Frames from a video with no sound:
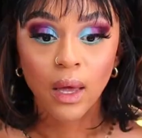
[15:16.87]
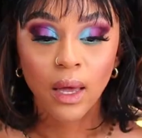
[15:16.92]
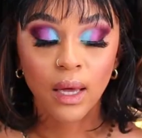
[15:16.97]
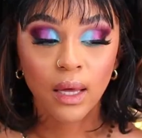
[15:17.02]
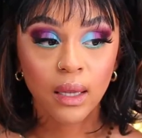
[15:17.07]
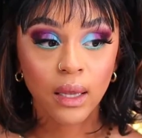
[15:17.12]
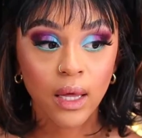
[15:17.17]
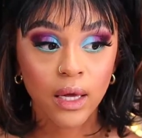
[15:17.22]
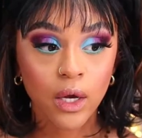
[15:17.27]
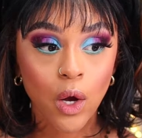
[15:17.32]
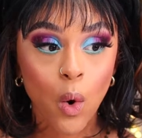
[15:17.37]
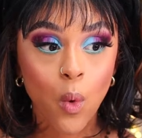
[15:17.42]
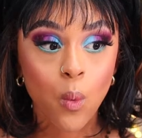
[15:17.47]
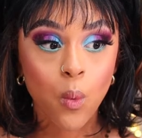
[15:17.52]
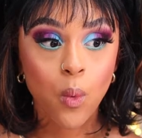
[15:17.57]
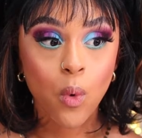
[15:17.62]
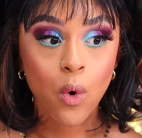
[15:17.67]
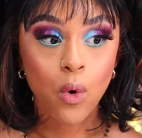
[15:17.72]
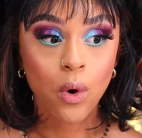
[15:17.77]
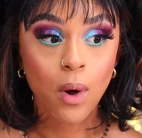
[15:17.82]
It like
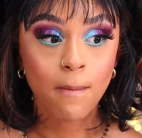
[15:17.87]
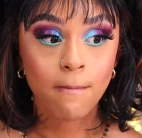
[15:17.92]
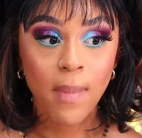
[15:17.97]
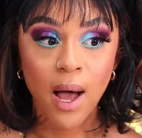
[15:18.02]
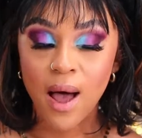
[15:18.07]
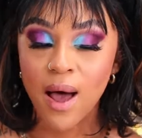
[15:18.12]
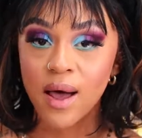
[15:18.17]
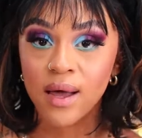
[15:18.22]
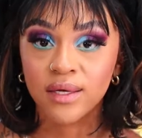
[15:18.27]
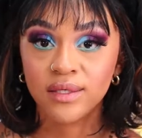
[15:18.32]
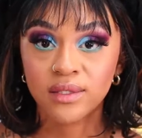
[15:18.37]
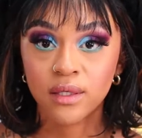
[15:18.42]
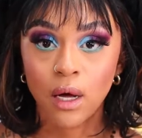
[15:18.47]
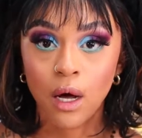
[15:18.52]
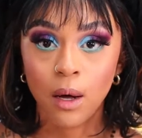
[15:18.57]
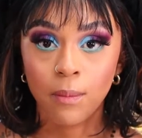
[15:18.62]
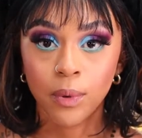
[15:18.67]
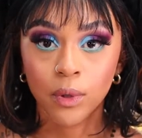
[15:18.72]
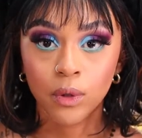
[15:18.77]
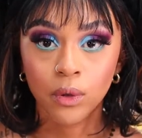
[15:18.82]
woke my eyes
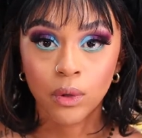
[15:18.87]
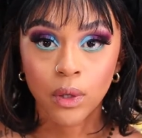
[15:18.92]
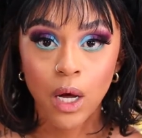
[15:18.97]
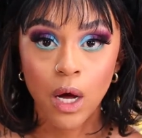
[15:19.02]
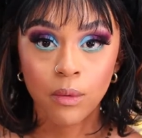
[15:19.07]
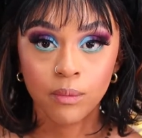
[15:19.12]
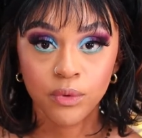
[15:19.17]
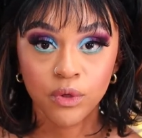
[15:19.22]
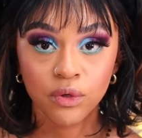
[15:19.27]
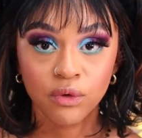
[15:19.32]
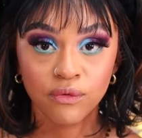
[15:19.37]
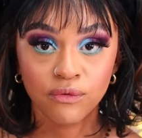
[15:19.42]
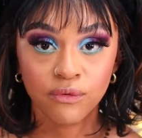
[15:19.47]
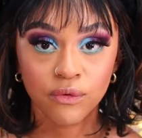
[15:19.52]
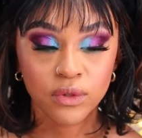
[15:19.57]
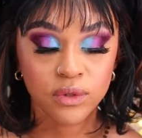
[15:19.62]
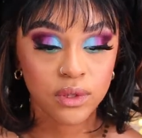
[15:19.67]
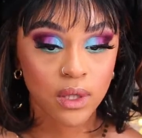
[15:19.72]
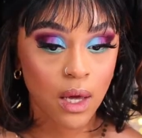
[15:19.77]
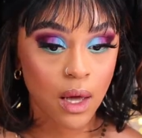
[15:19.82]
up. Look how beautiful
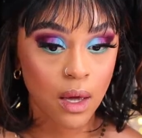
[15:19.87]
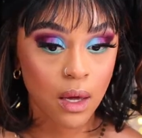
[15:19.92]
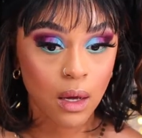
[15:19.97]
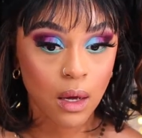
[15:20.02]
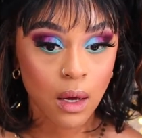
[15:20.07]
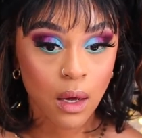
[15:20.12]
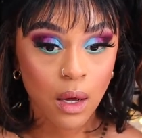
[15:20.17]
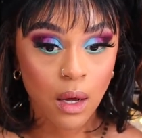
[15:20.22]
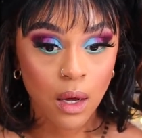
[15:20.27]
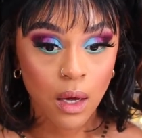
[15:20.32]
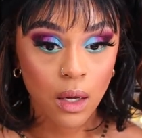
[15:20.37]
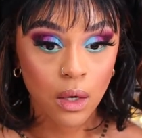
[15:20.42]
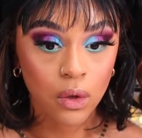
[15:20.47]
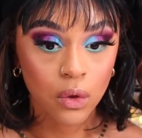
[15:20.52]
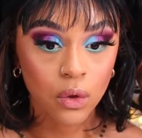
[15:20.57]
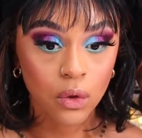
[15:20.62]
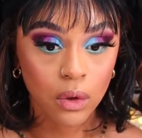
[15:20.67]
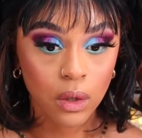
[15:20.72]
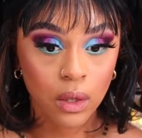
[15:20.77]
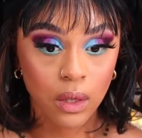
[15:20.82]
is that.
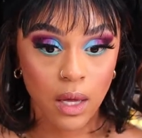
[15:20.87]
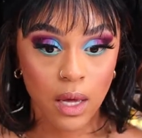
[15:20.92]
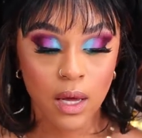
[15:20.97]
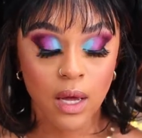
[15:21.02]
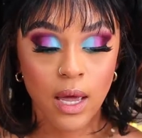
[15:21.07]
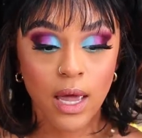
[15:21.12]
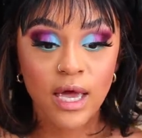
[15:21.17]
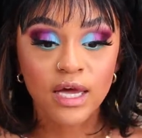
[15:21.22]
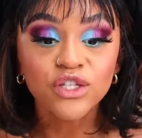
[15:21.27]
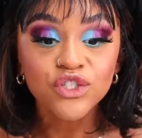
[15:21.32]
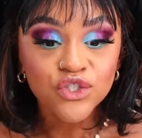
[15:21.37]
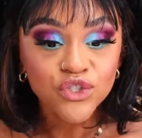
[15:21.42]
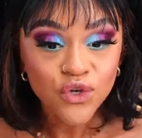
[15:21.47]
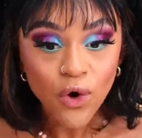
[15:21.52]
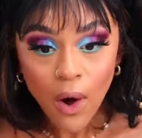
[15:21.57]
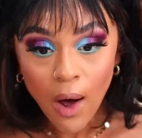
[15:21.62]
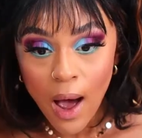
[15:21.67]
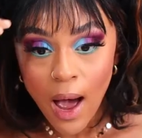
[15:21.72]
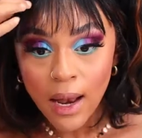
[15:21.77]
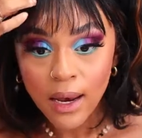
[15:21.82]
Look like
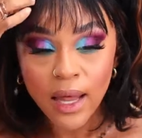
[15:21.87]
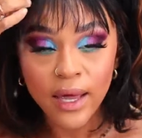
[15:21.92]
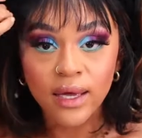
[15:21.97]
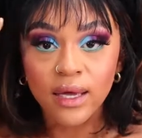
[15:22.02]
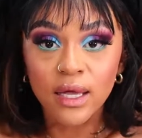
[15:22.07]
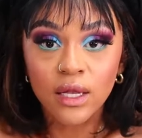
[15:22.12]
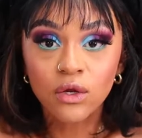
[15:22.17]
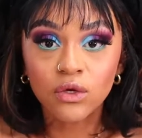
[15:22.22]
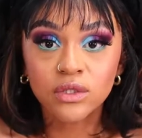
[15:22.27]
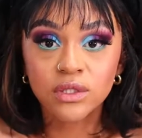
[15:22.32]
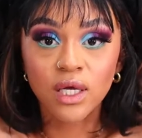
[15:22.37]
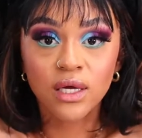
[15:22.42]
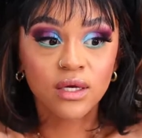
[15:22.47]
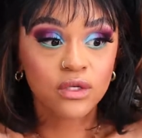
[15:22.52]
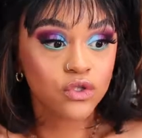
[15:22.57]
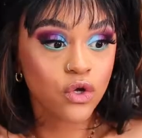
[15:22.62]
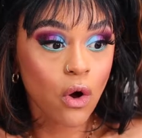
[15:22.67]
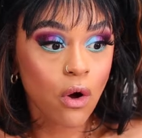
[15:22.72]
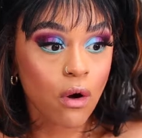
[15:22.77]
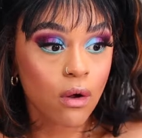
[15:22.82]
it looks like a
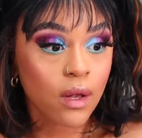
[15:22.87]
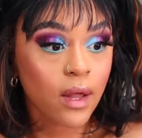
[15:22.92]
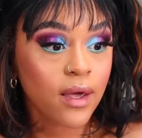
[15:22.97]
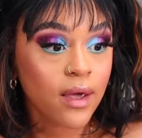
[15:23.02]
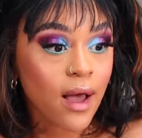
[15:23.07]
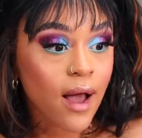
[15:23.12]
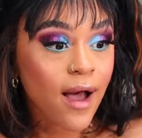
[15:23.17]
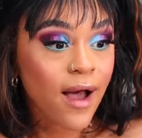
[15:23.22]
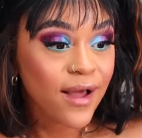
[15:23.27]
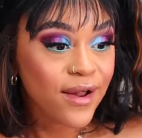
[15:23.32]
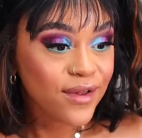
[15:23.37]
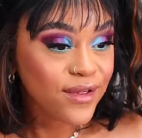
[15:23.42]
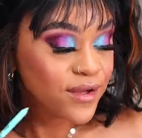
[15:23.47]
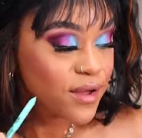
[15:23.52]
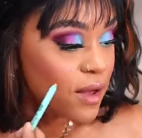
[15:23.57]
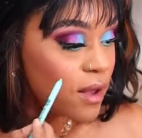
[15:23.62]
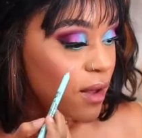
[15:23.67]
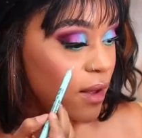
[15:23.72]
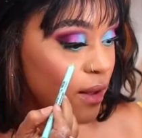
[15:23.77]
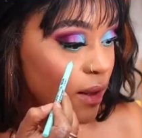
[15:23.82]
doll. Like I love
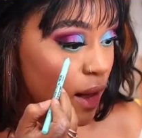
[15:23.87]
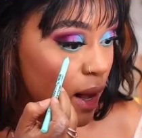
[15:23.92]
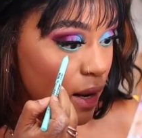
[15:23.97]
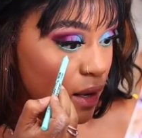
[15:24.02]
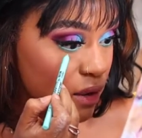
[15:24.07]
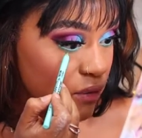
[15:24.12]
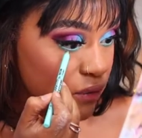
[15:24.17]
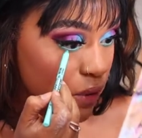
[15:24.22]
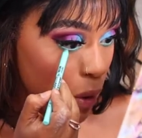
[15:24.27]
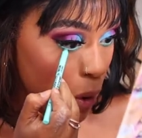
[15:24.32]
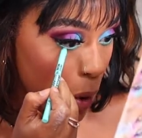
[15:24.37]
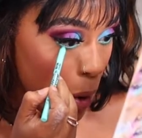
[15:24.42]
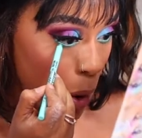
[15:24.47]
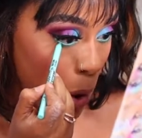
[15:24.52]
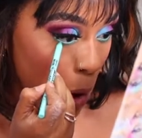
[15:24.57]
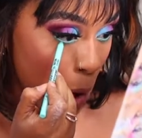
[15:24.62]
it.